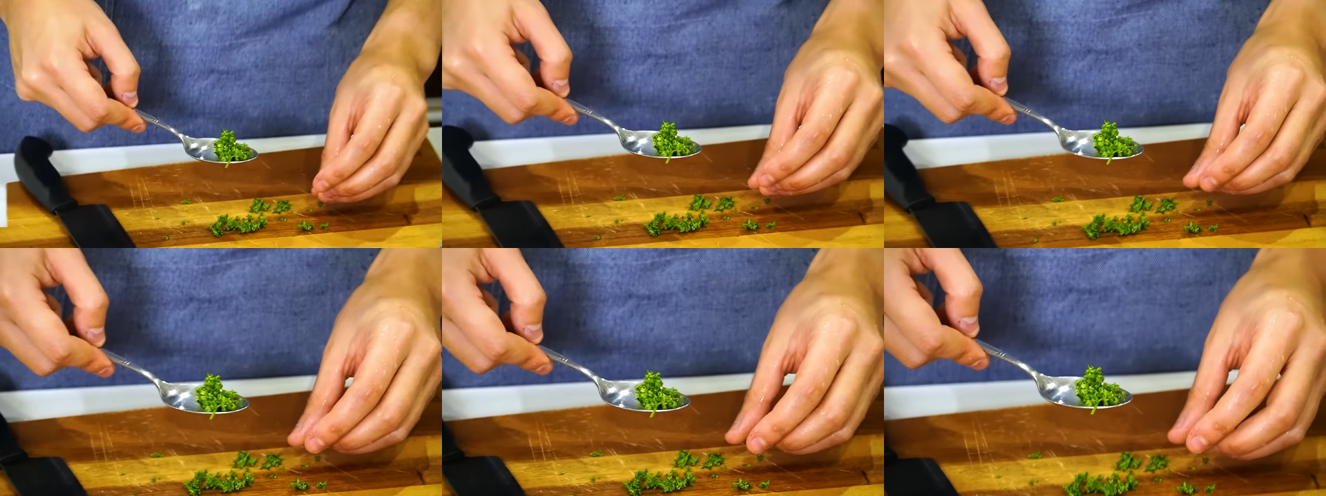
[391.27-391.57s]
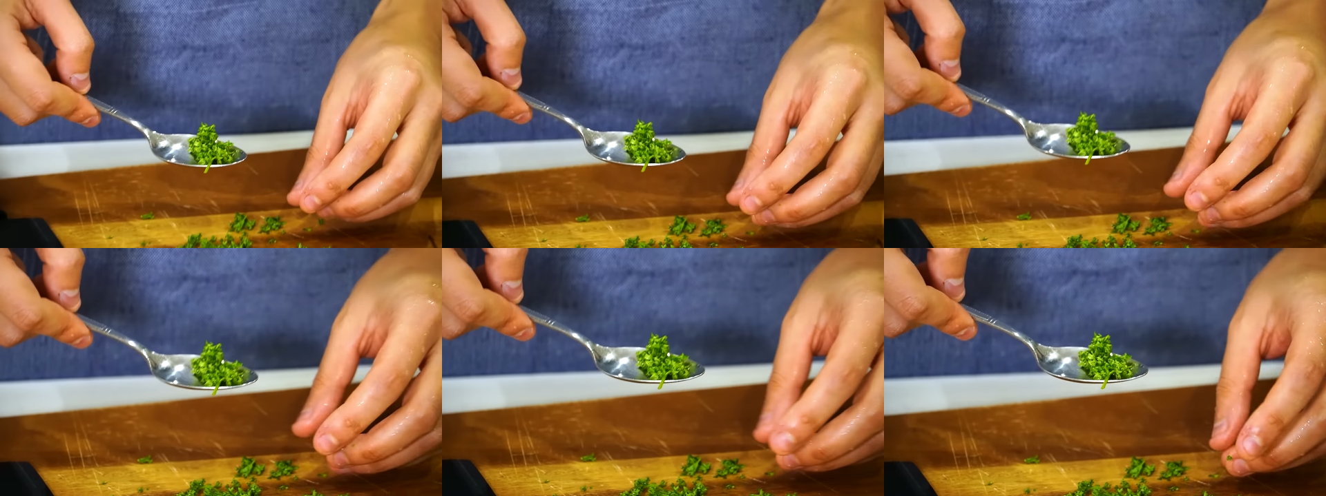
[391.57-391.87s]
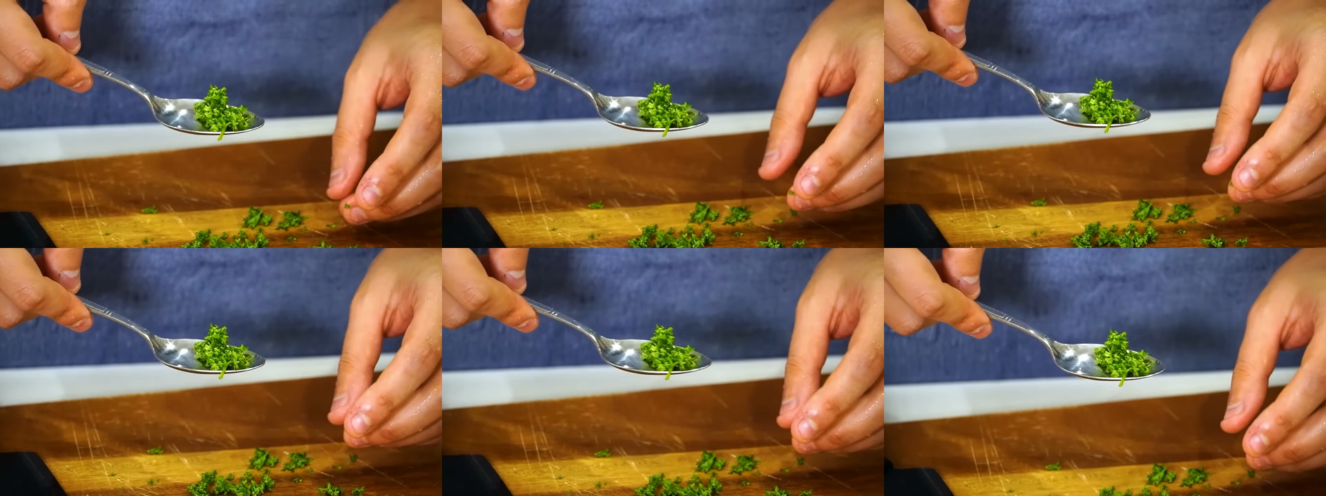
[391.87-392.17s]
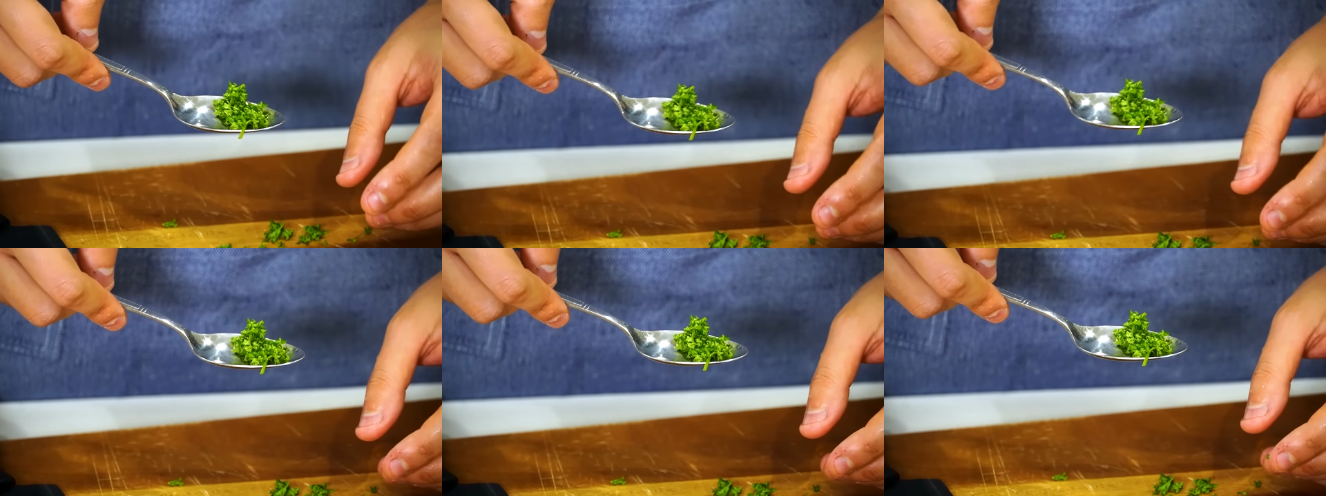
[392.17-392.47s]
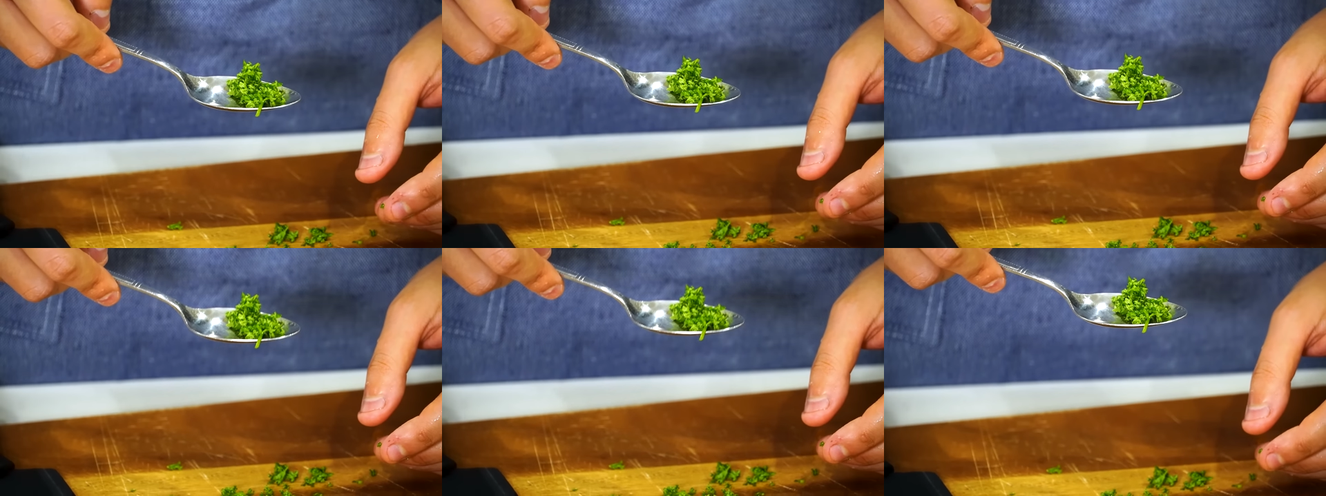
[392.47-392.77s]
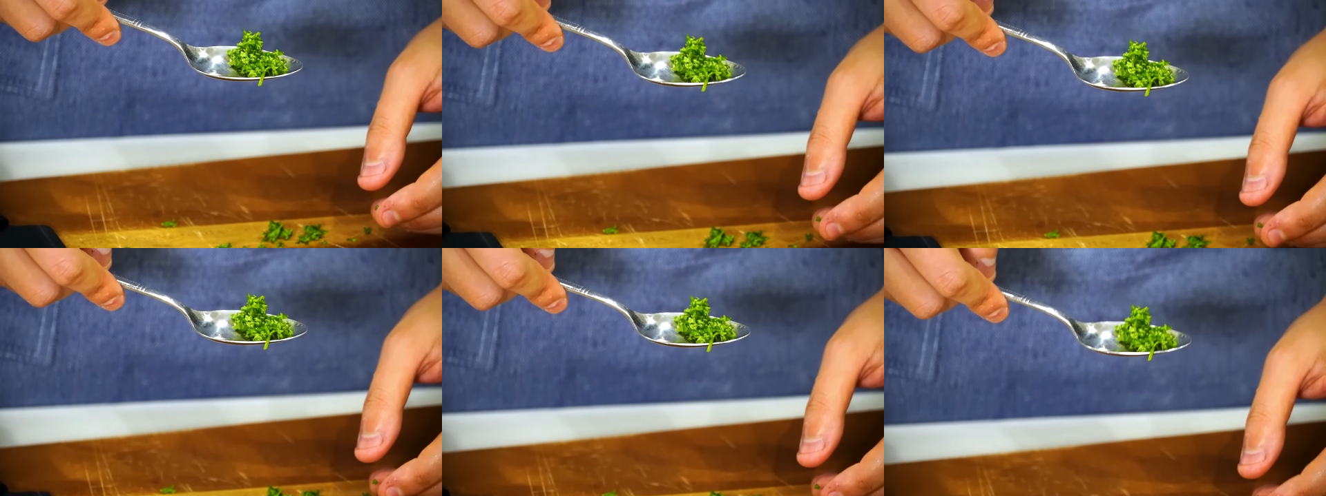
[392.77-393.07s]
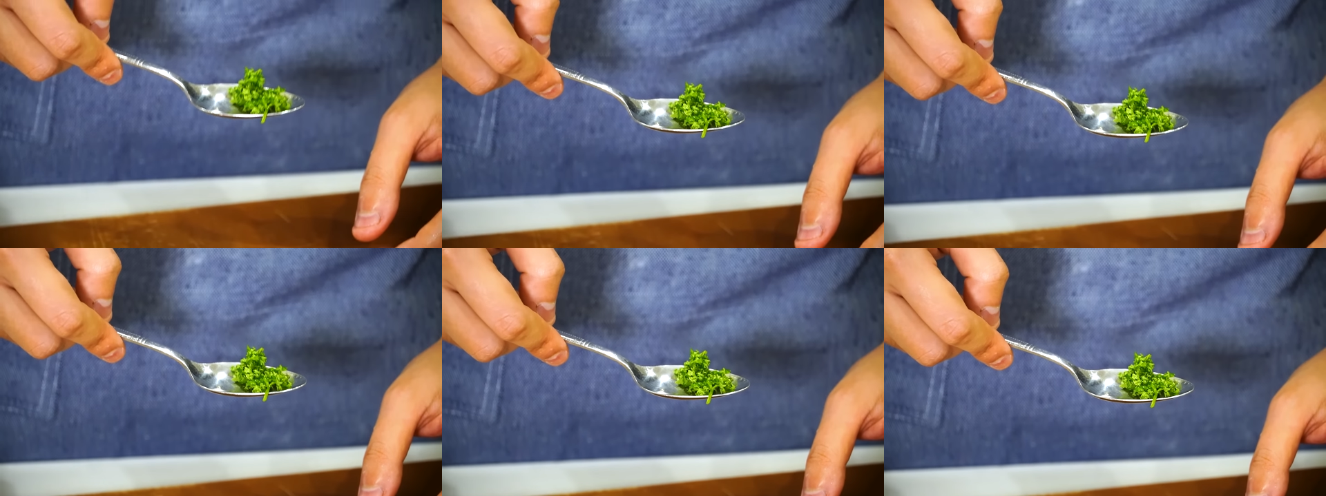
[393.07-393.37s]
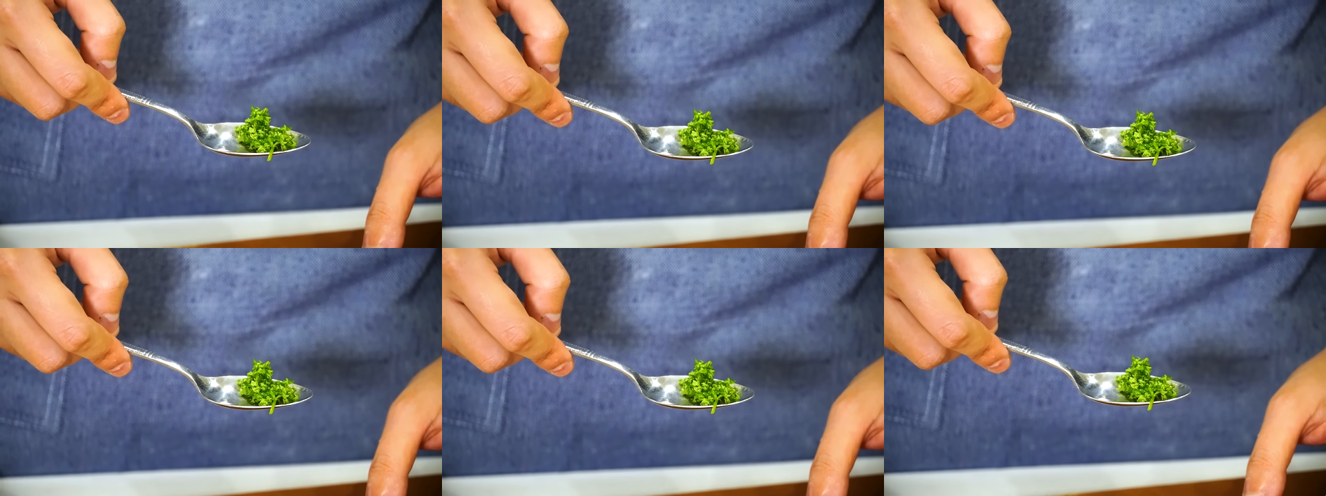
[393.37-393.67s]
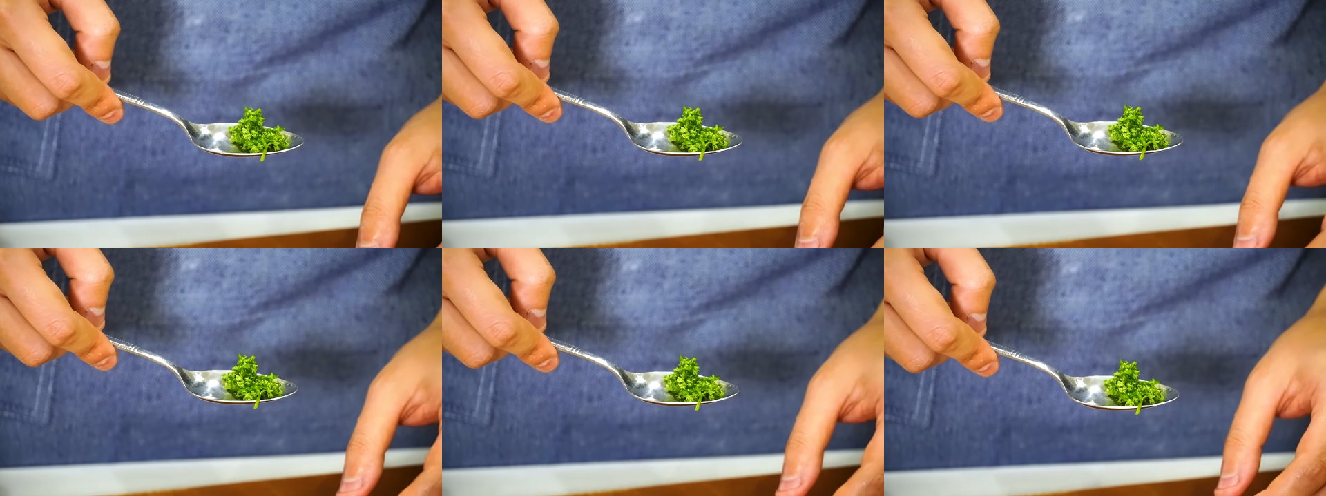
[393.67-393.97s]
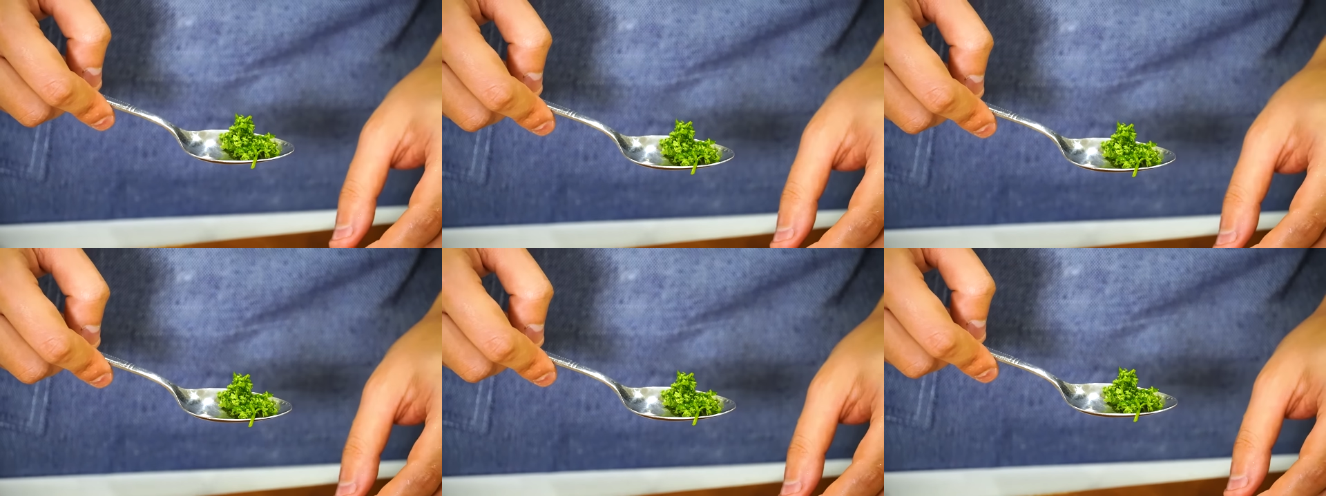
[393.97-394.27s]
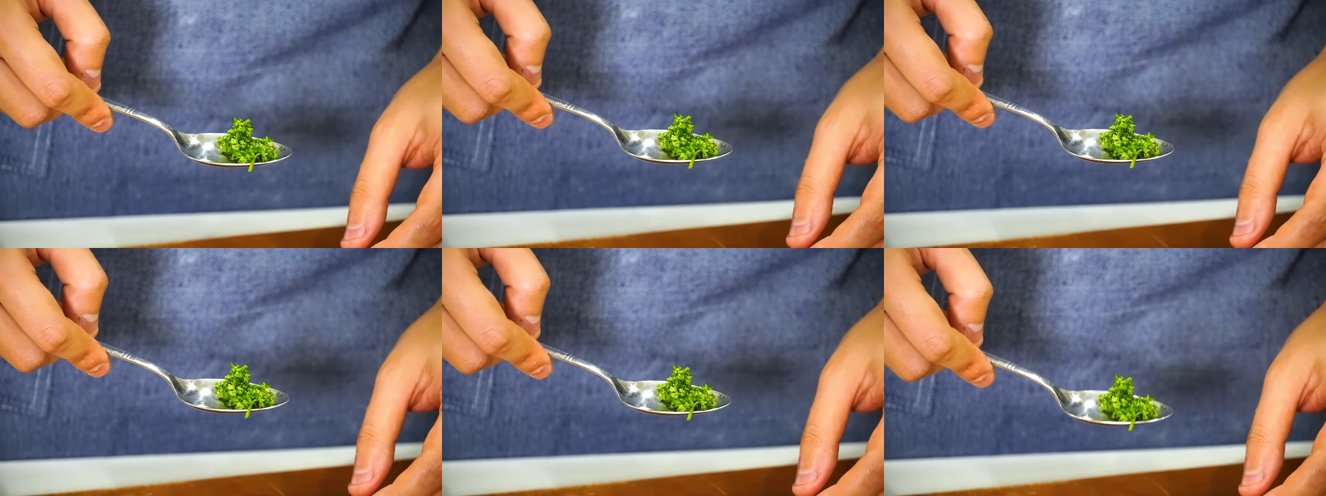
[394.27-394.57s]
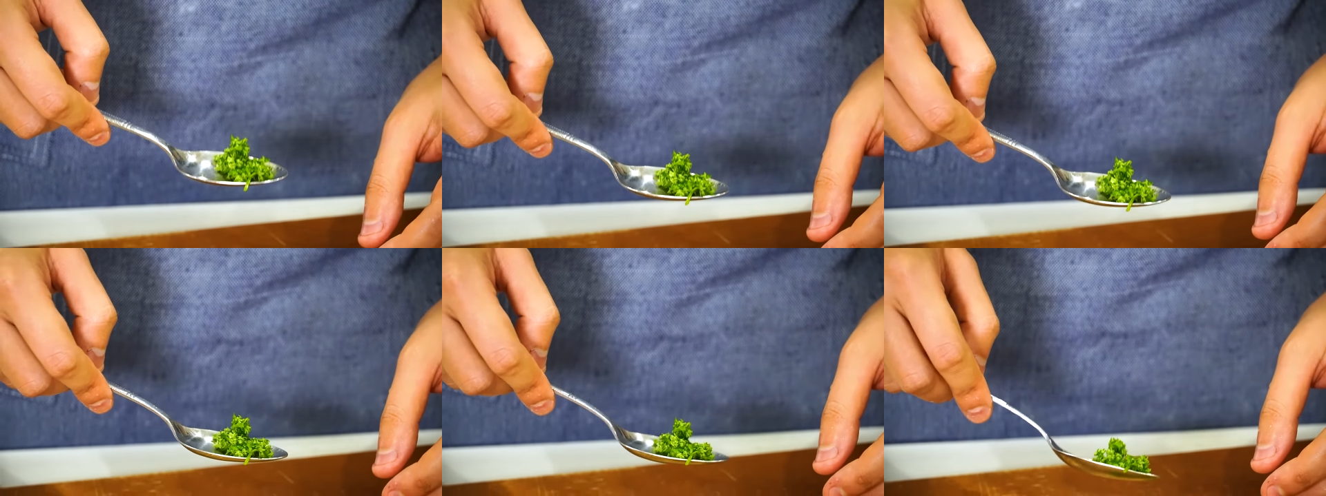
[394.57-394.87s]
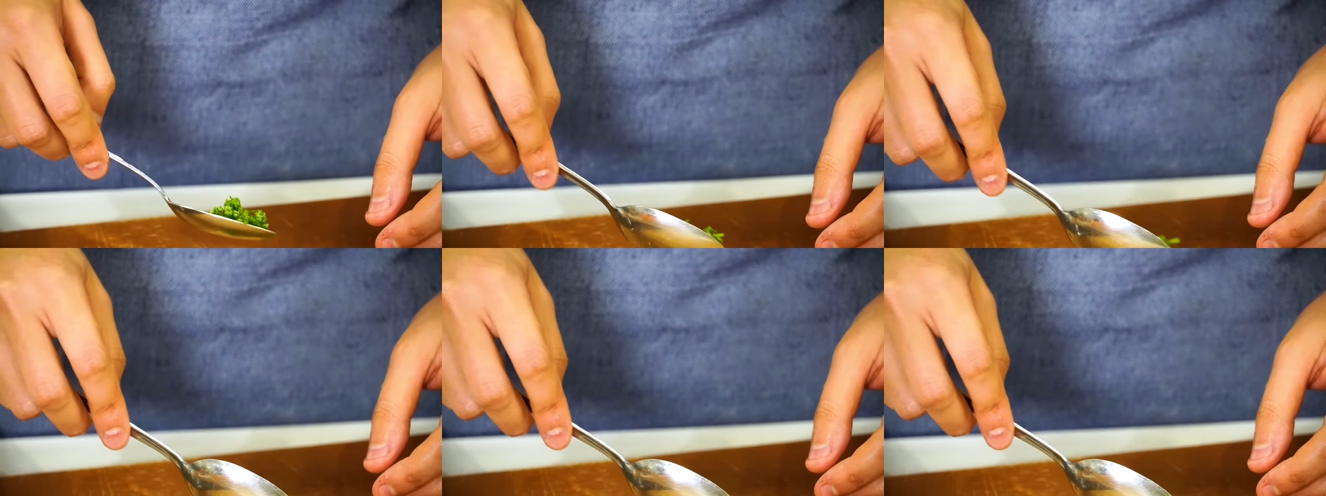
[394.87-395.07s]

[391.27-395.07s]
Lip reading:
Nobody's mouth can be seen.